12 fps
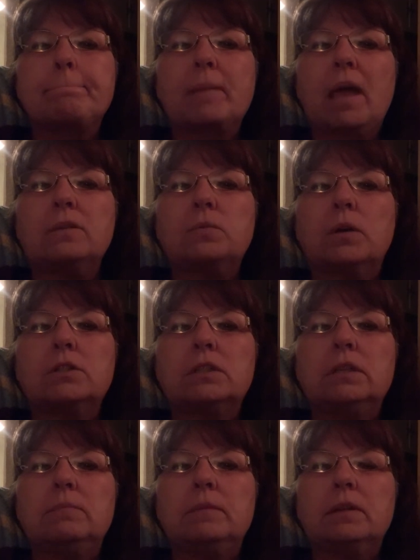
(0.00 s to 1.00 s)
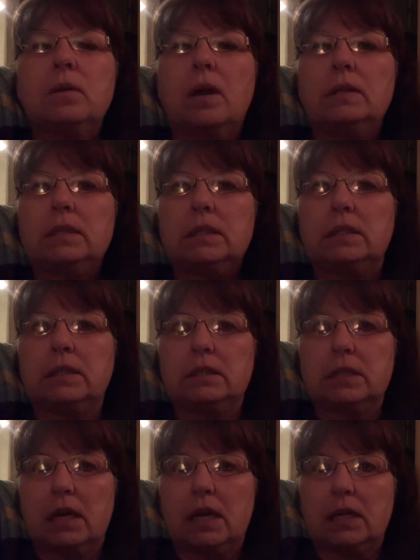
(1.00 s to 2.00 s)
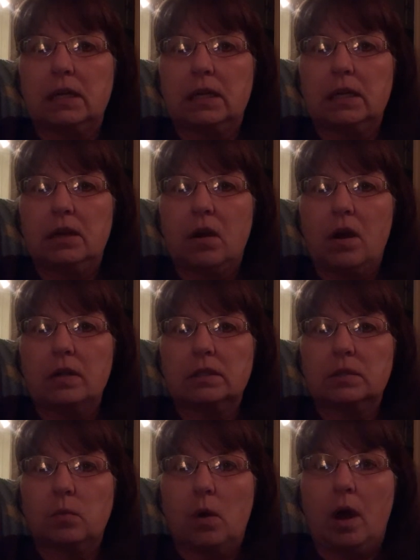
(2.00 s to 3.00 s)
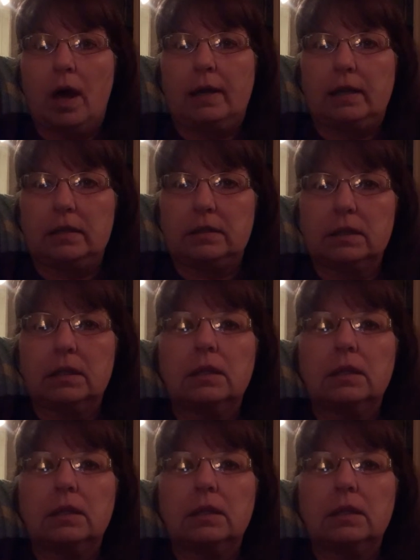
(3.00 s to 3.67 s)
I was watching him the night that he got swatted.